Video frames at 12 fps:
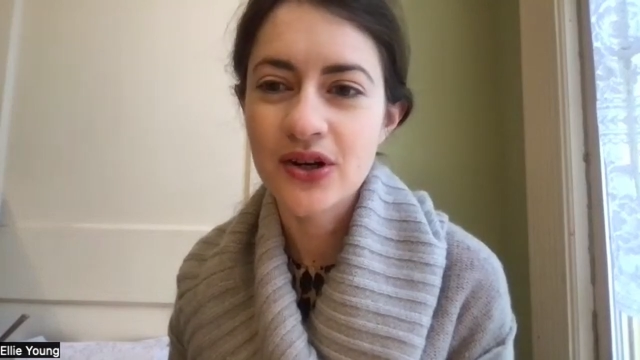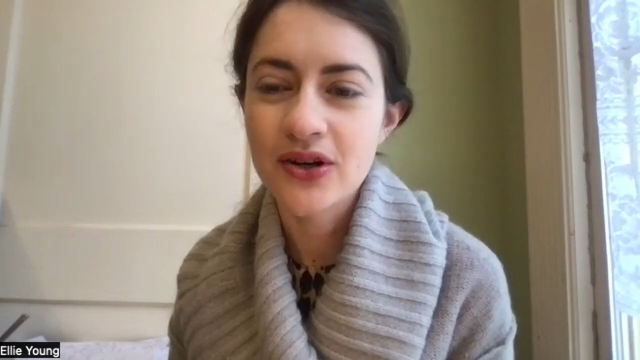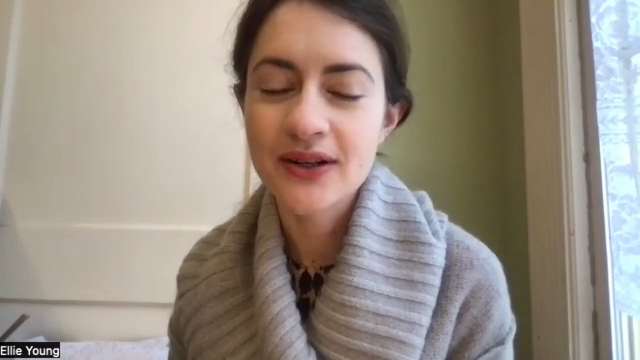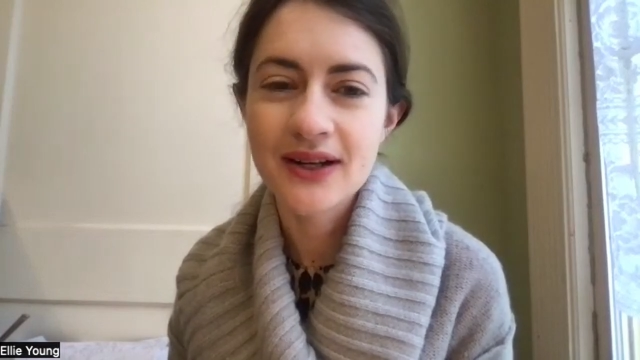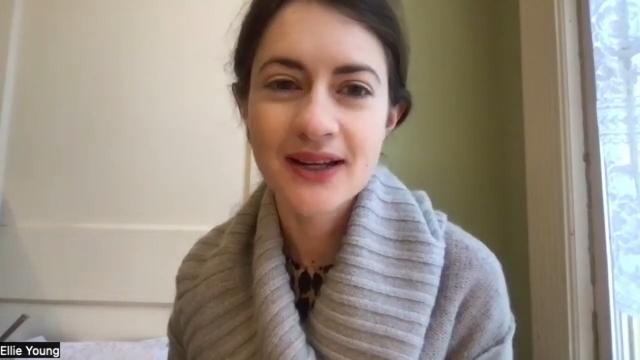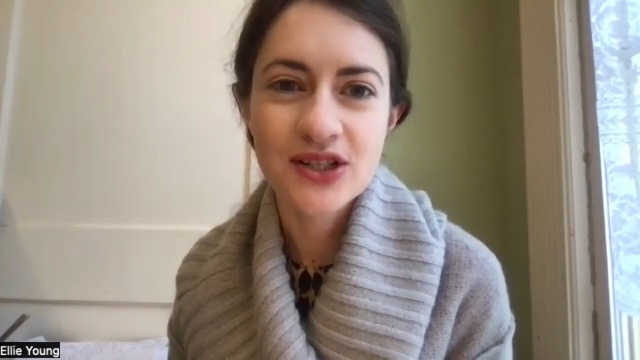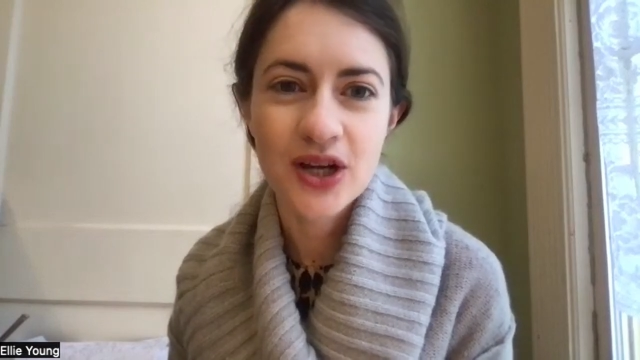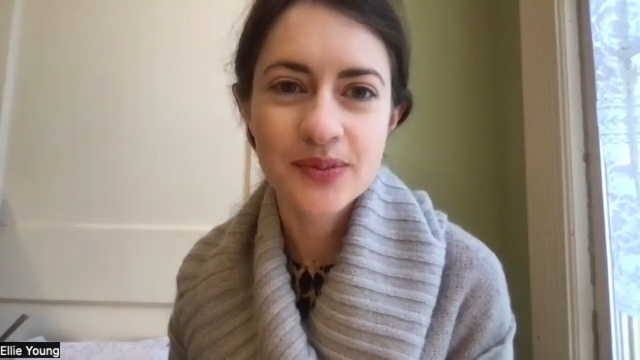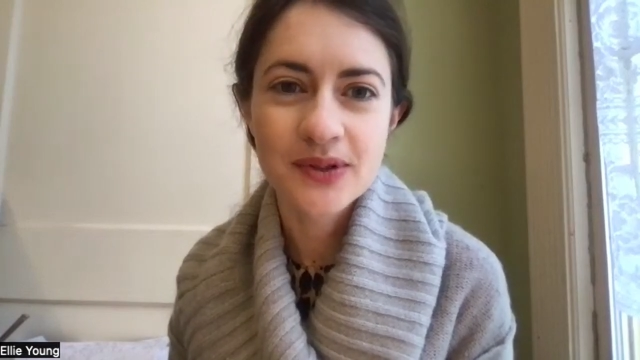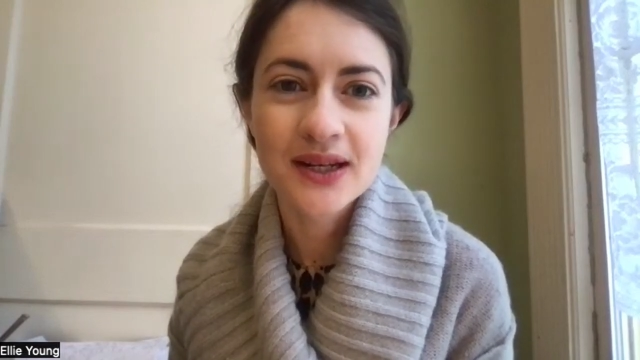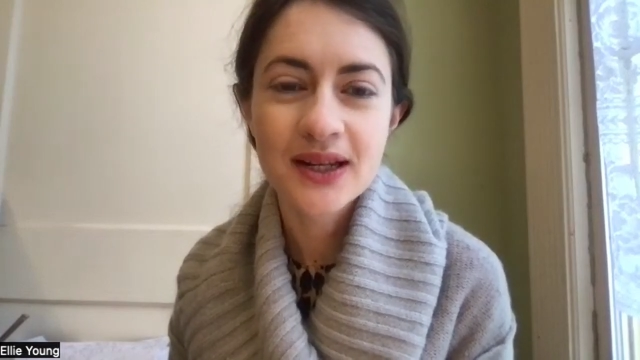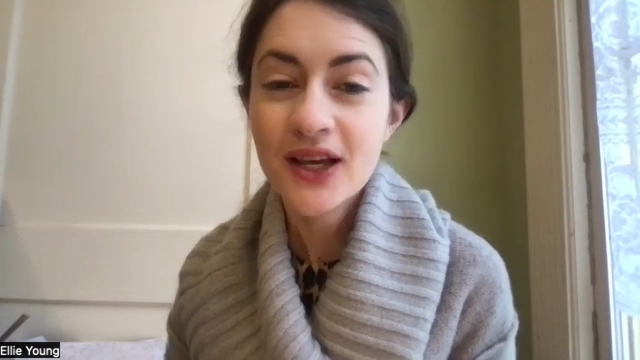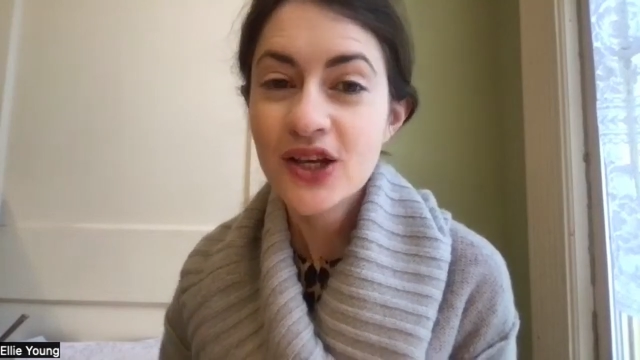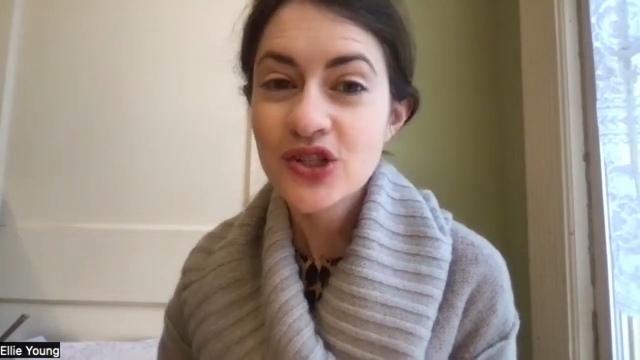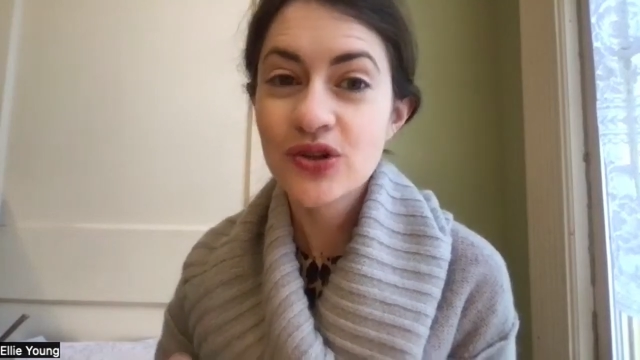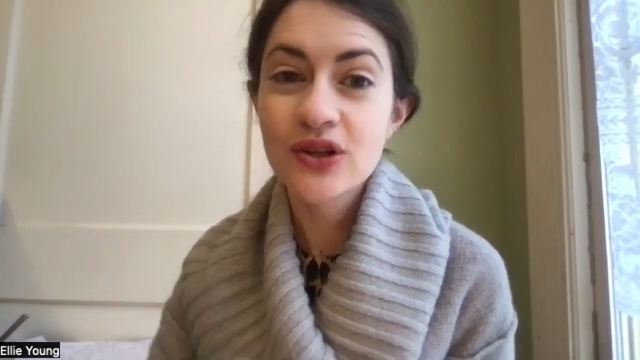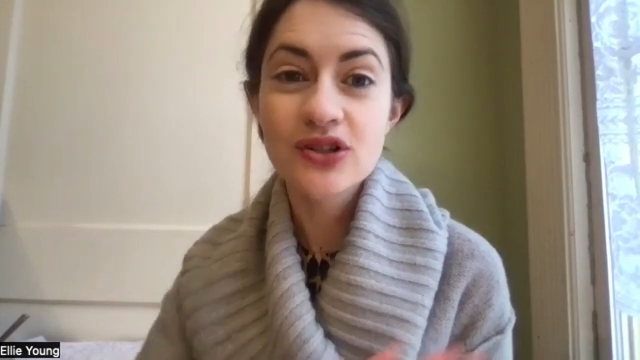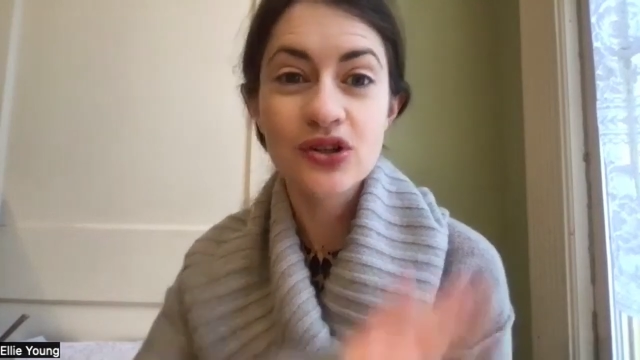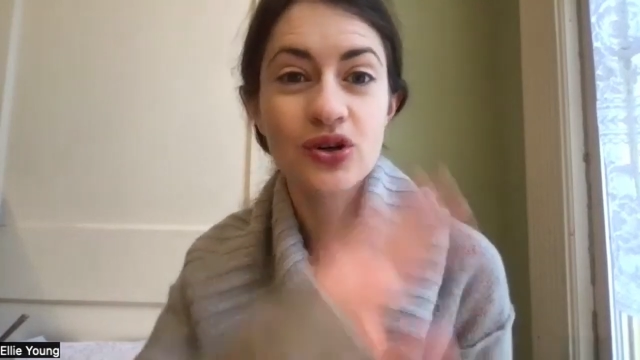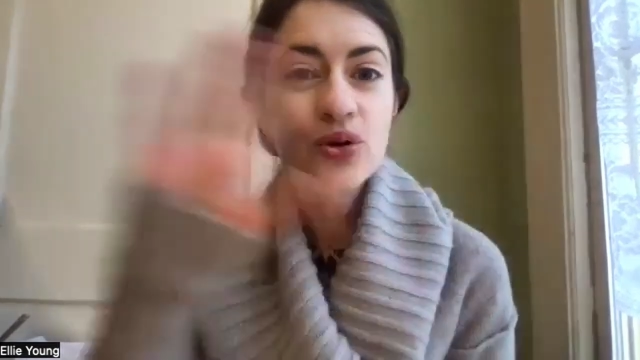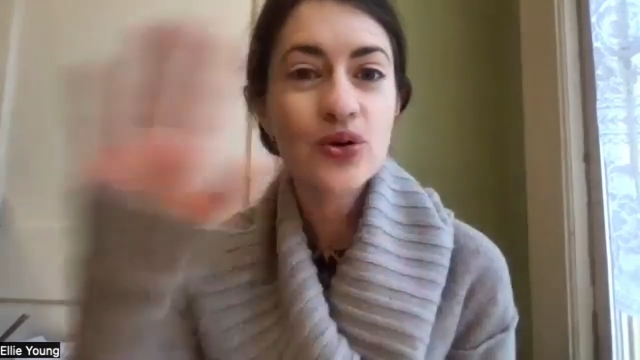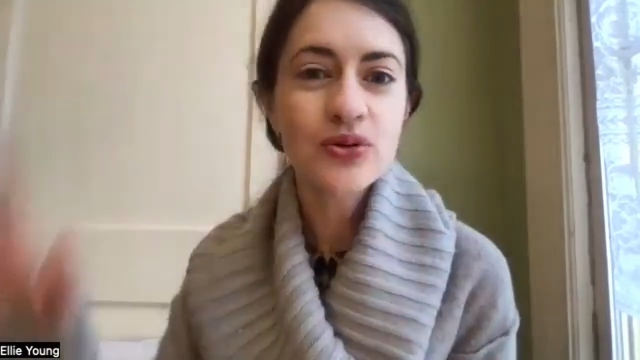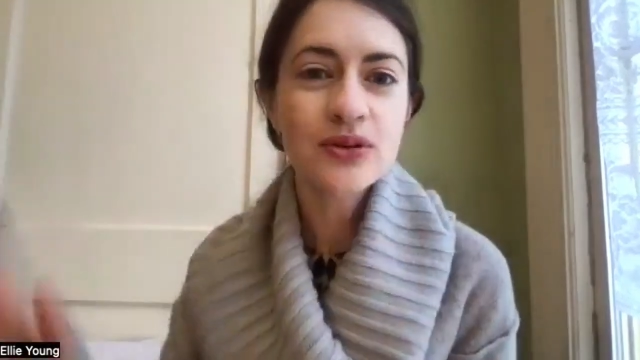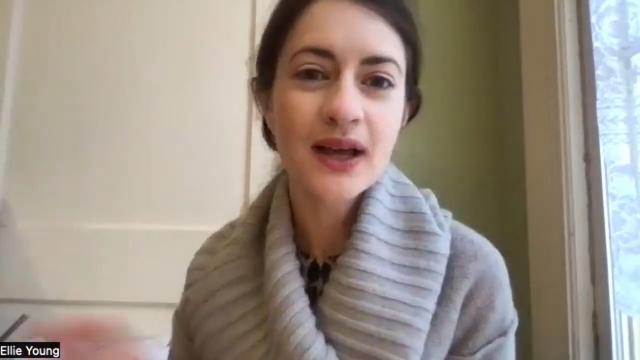aren't adopted. So there's a
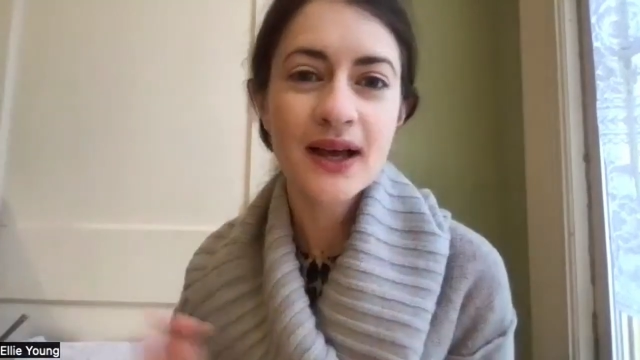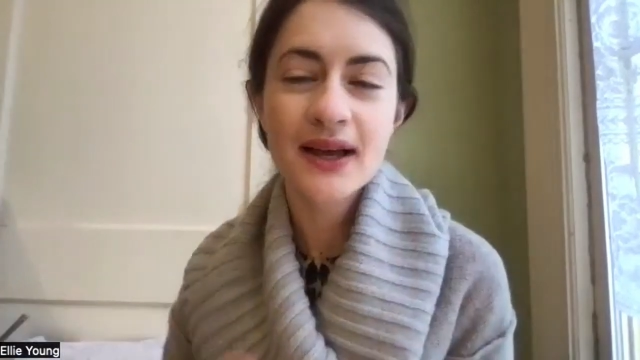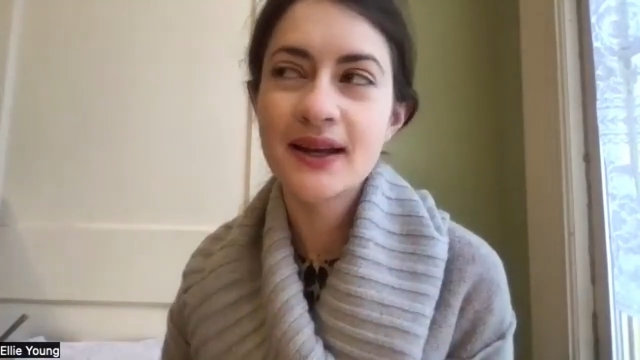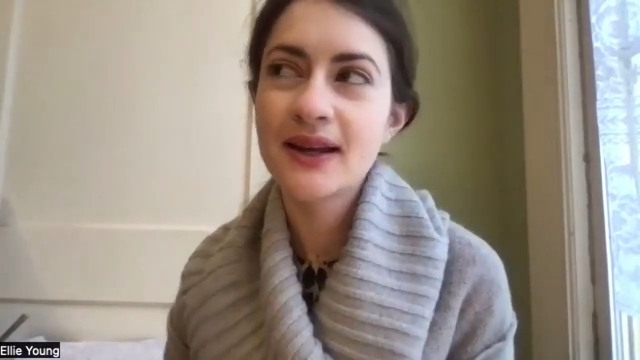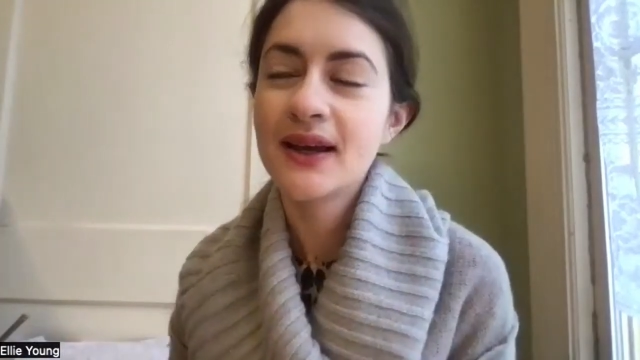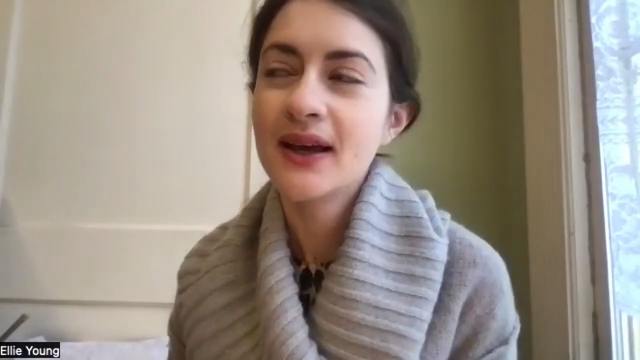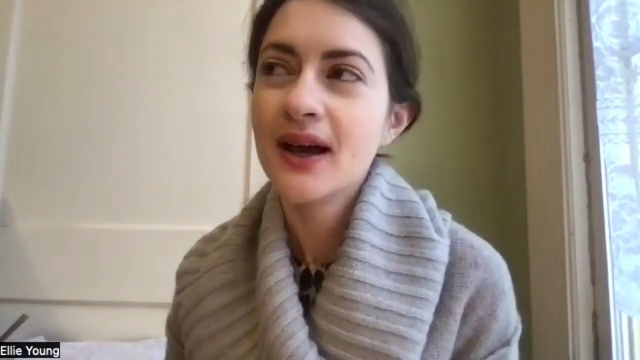whole lot